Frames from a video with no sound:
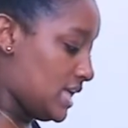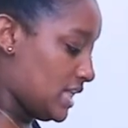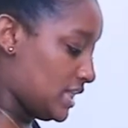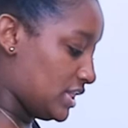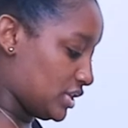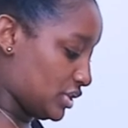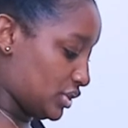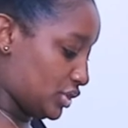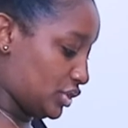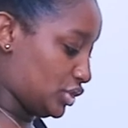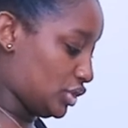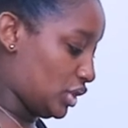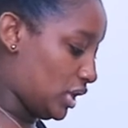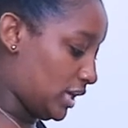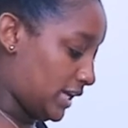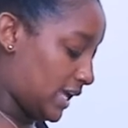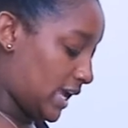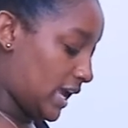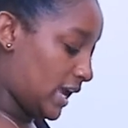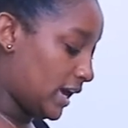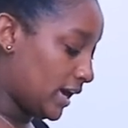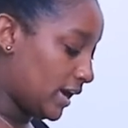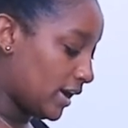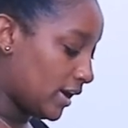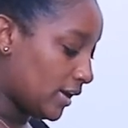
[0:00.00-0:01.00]
there's none
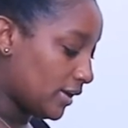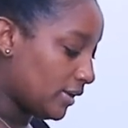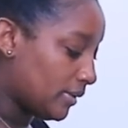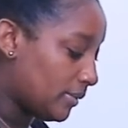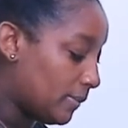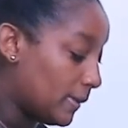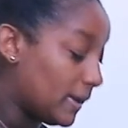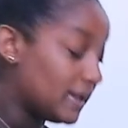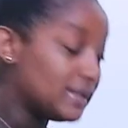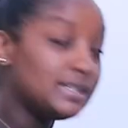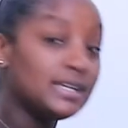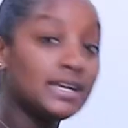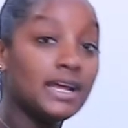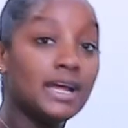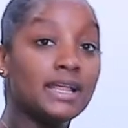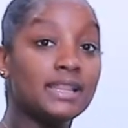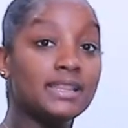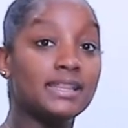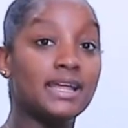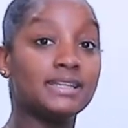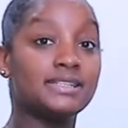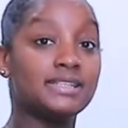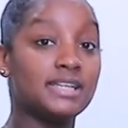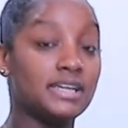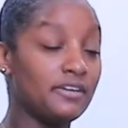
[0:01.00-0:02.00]
here, but
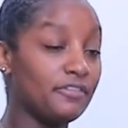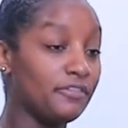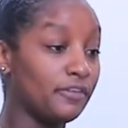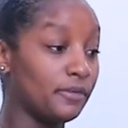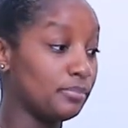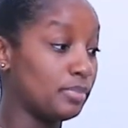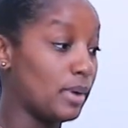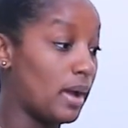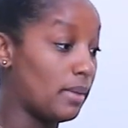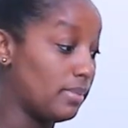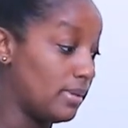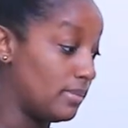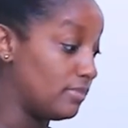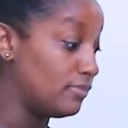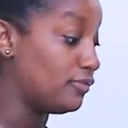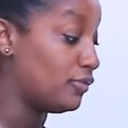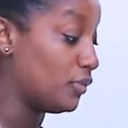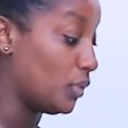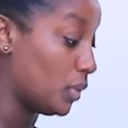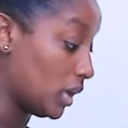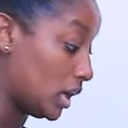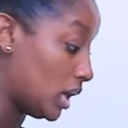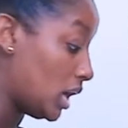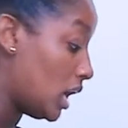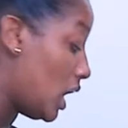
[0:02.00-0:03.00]
that's a different problem
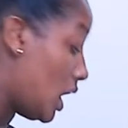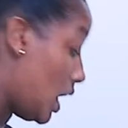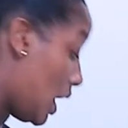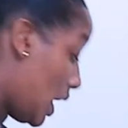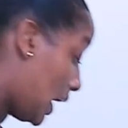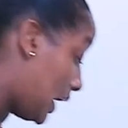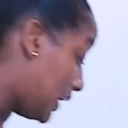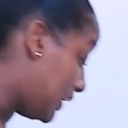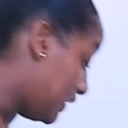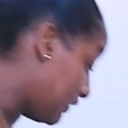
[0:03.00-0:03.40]
for a